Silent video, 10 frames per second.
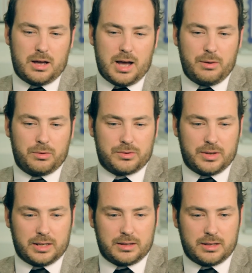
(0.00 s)
I would
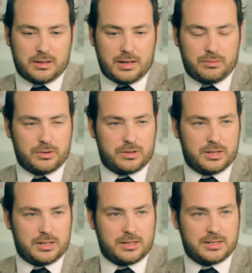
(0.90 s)
think that they would,
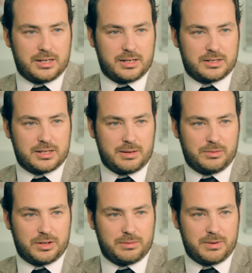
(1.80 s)
in 10 years' time,
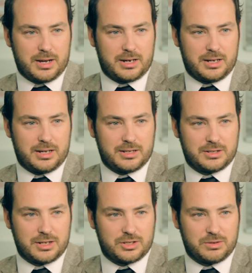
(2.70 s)
look back at it
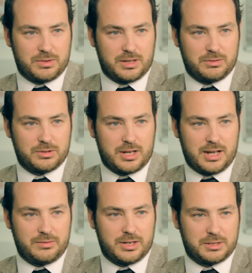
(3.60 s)
as something that was a
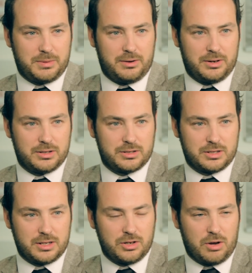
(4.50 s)
hell of an experience
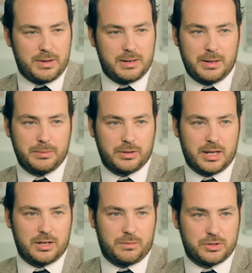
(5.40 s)
and that not many people
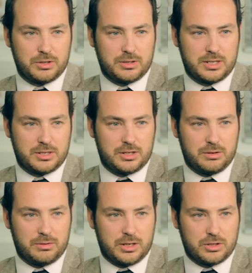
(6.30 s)
get the opportunity to
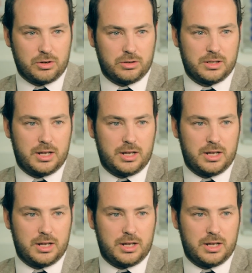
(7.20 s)
do at all.